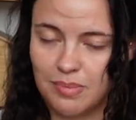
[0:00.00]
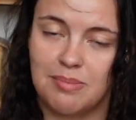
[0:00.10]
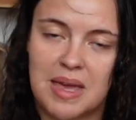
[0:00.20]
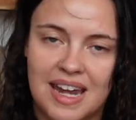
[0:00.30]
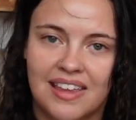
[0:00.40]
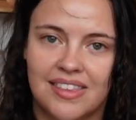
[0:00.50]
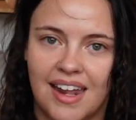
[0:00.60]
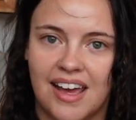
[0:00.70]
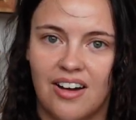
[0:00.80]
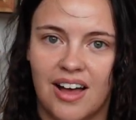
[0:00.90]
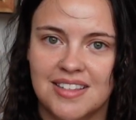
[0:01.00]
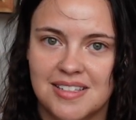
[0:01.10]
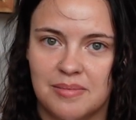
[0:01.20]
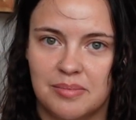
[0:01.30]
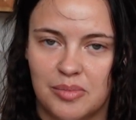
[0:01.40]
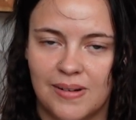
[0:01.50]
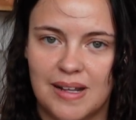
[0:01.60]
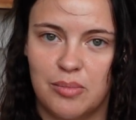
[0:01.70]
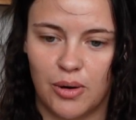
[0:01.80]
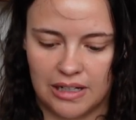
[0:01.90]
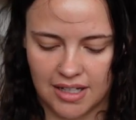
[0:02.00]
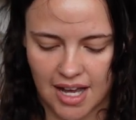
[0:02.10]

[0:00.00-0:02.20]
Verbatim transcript: meaning that I got some pretty boring